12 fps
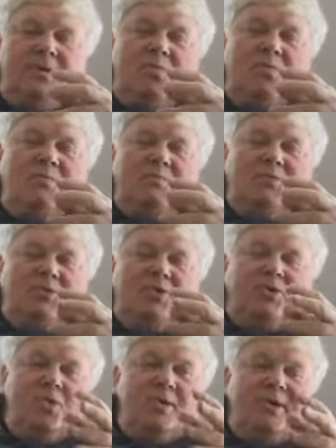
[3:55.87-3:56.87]
would
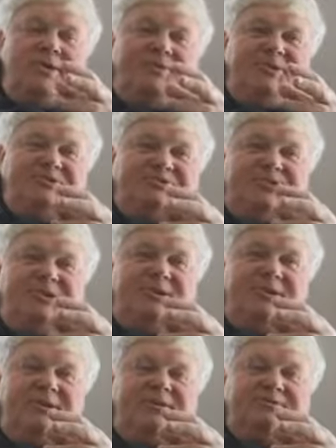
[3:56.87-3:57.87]
go and get these
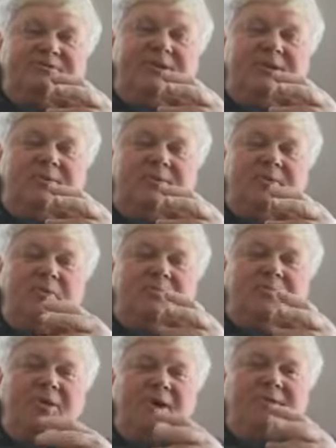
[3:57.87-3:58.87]
CDs, and we would
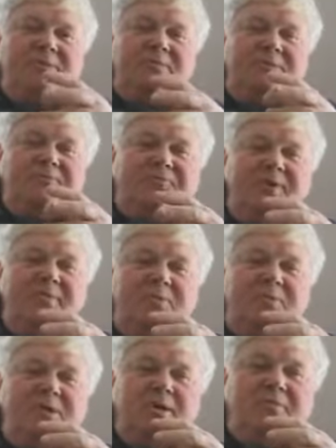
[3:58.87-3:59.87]
play them when the family
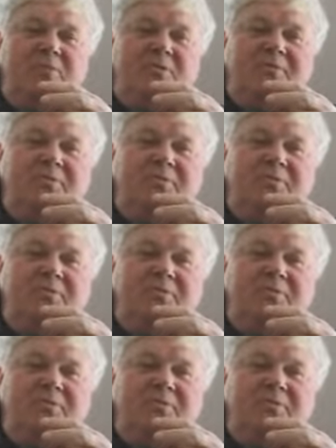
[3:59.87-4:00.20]
would come over,